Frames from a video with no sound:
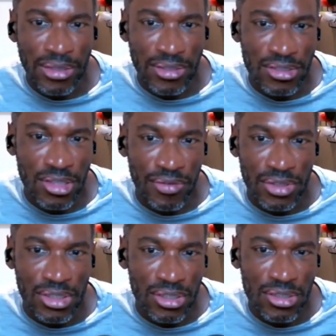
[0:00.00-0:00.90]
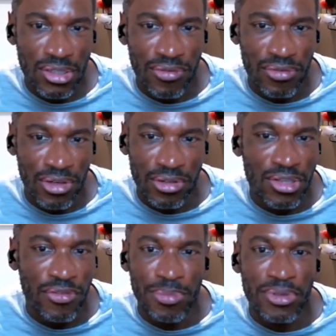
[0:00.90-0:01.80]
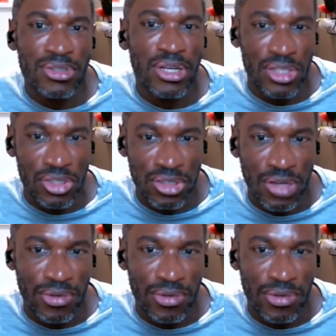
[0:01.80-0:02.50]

back to 70%-ish